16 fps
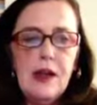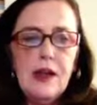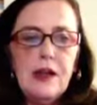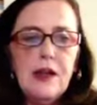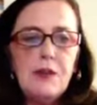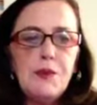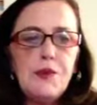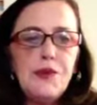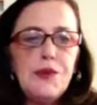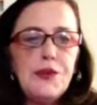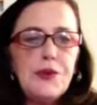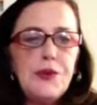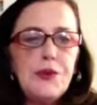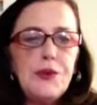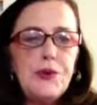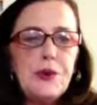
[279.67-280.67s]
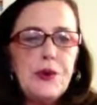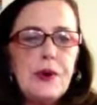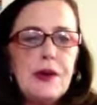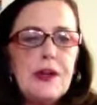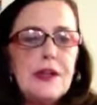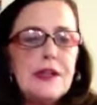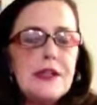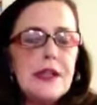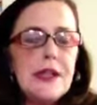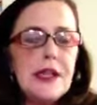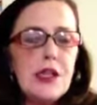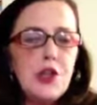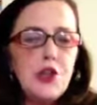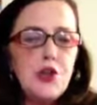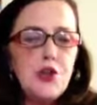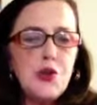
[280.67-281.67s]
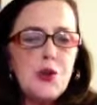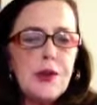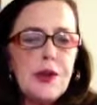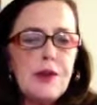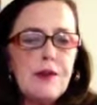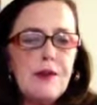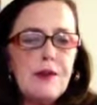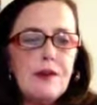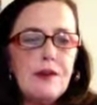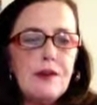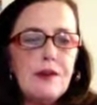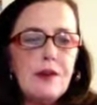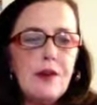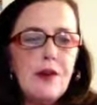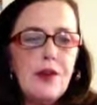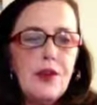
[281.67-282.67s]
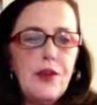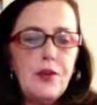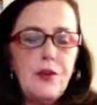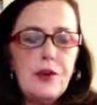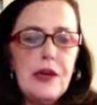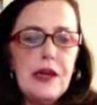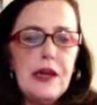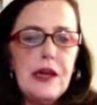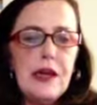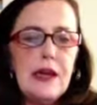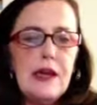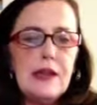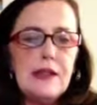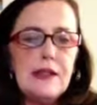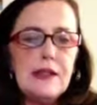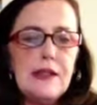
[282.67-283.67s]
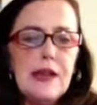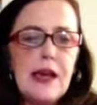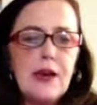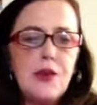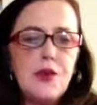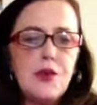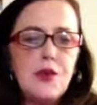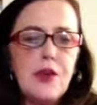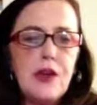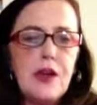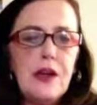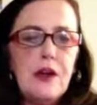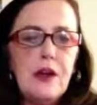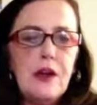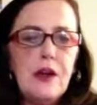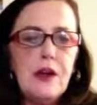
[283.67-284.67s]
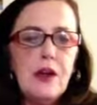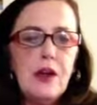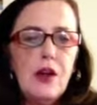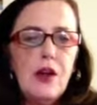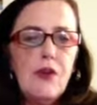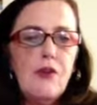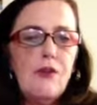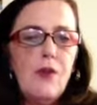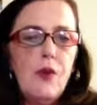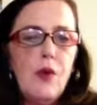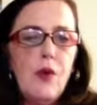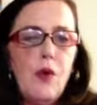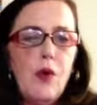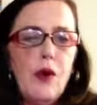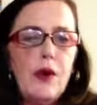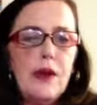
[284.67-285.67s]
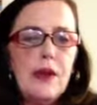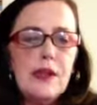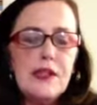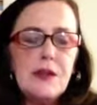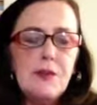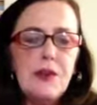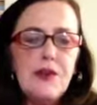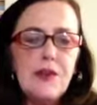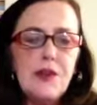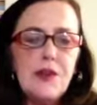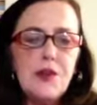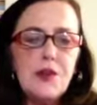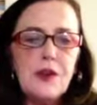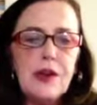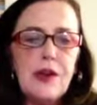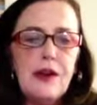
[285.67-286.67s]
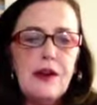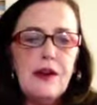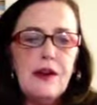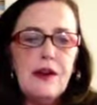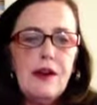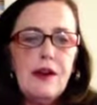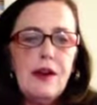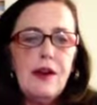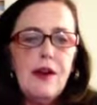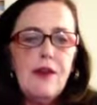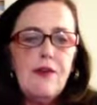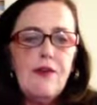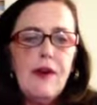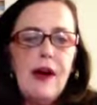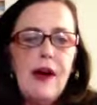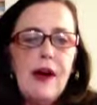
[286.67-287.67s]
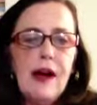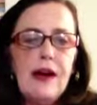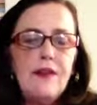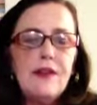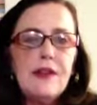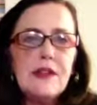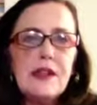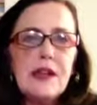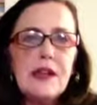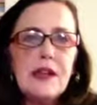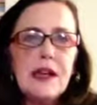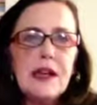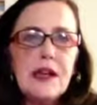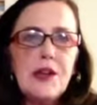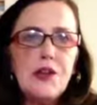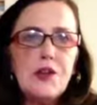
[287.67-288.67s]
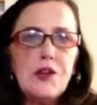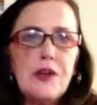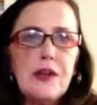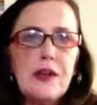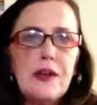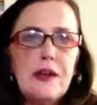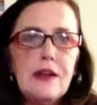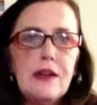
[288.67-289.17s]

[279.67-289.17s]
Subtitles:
Number 2 is the hinge joint. 3 is the saddle joint. 4 is the pivot joint. 5 is the gliding joint.